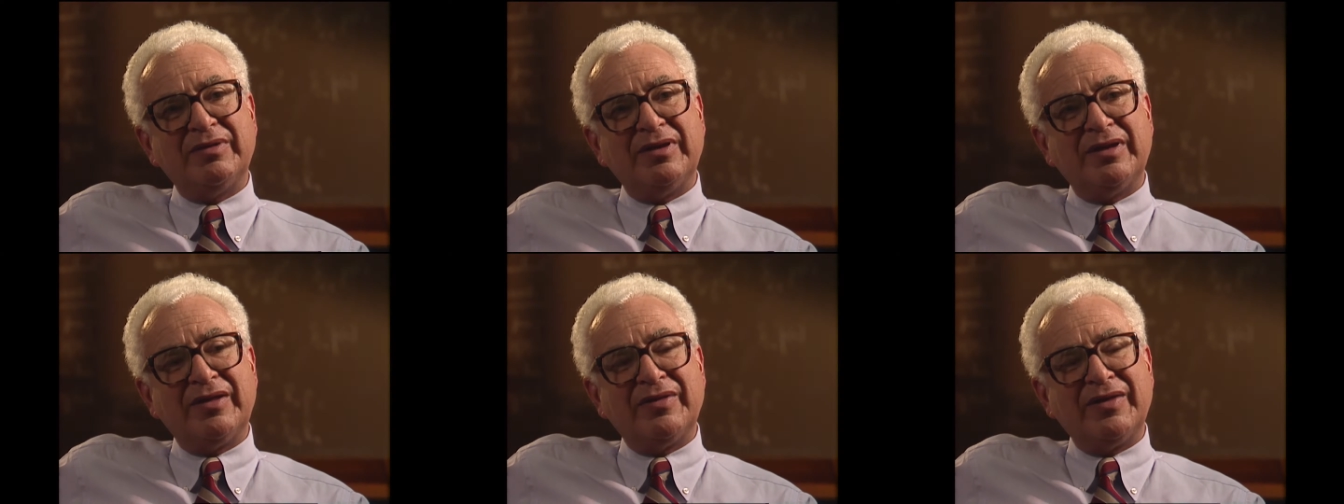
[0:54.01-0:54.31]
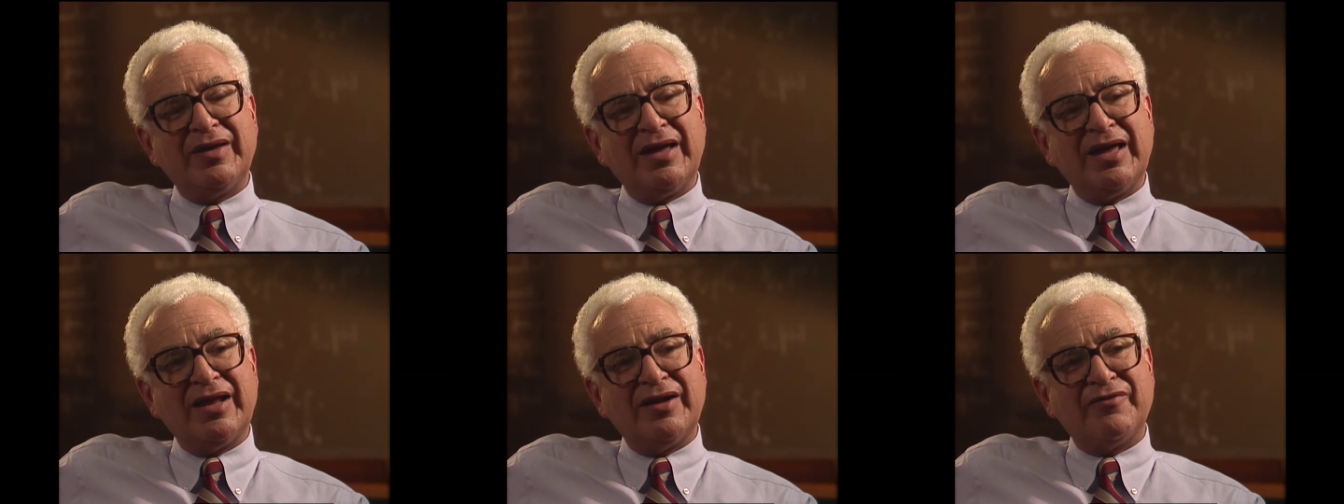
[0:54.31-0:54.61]

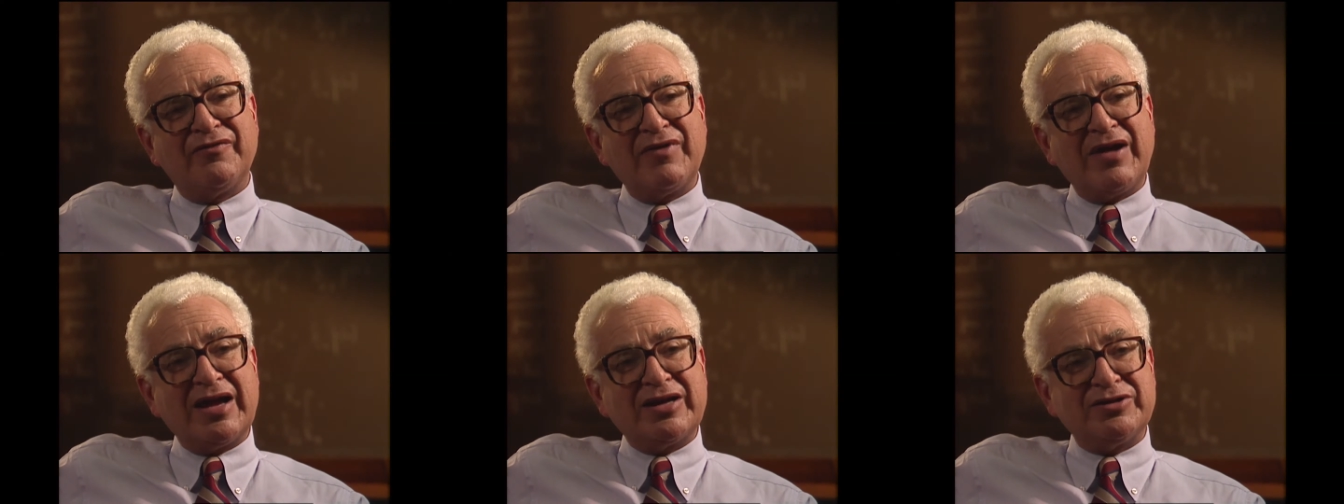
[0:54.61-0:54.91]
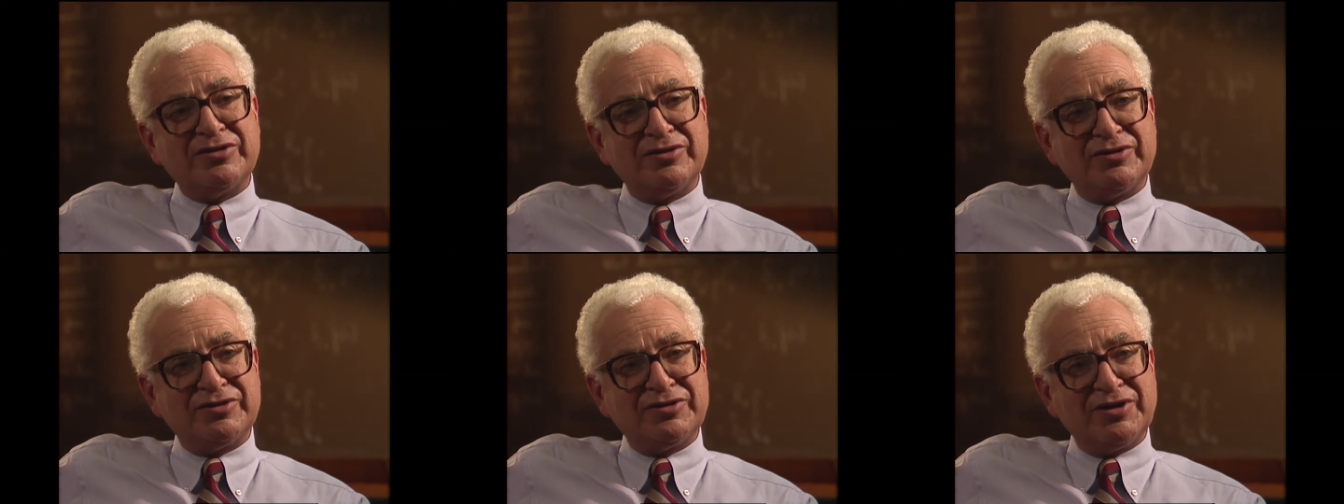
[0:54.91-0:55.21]
Nothing had a
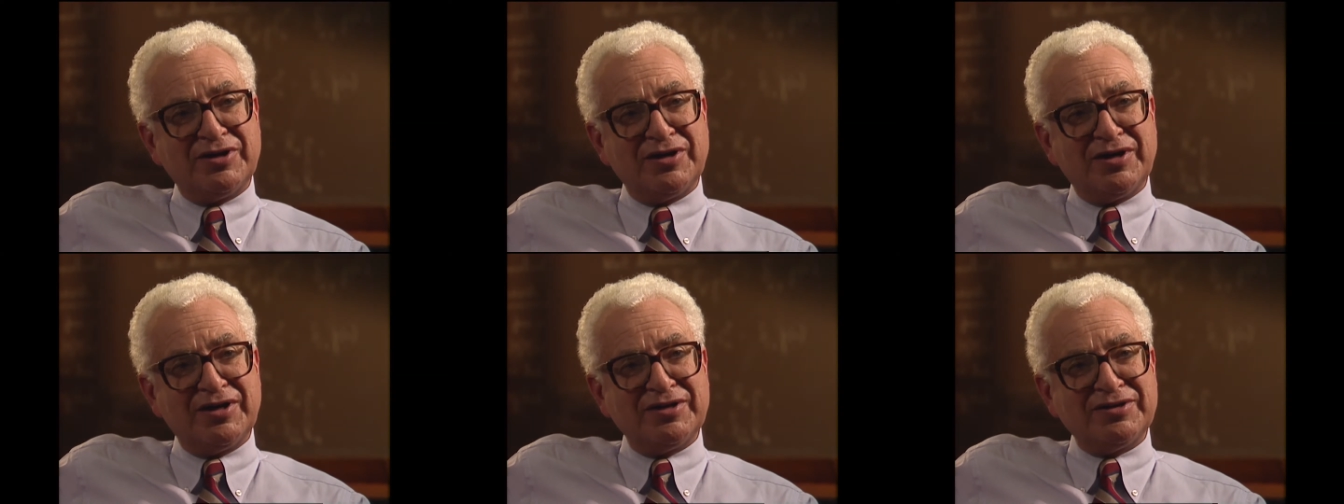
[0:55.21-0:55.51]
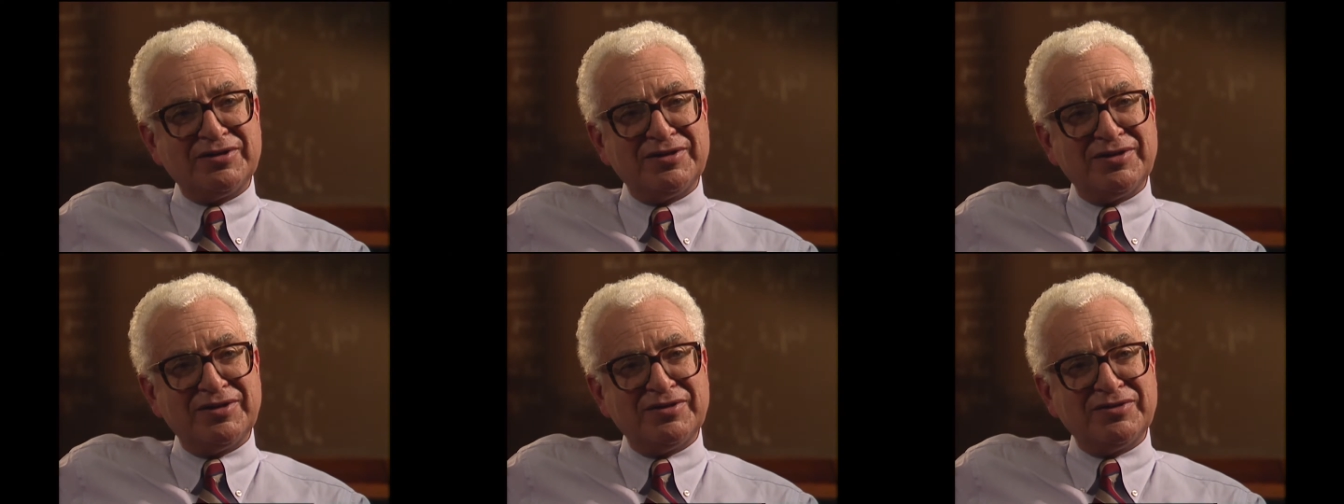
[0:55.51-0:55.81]
fractional charge
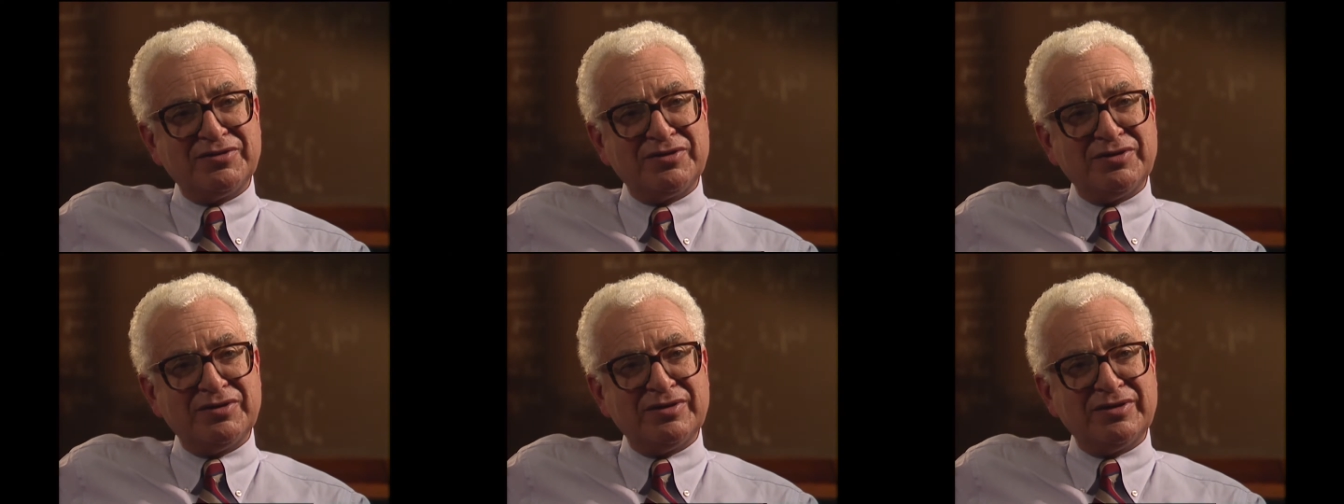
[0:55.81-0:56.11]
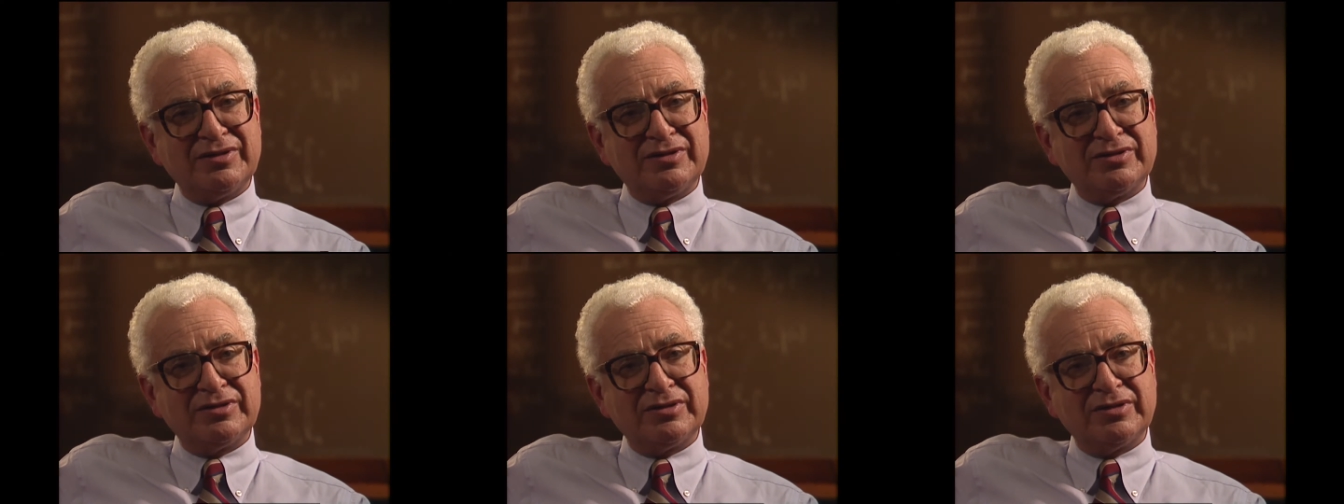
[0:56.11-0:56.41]
in those
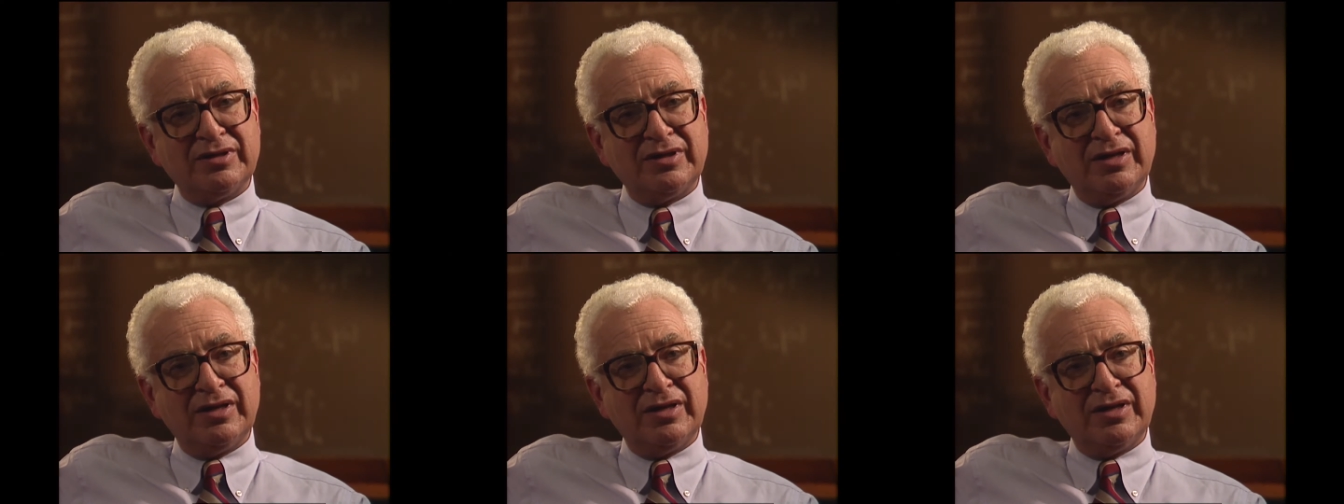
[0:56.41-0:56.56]
units.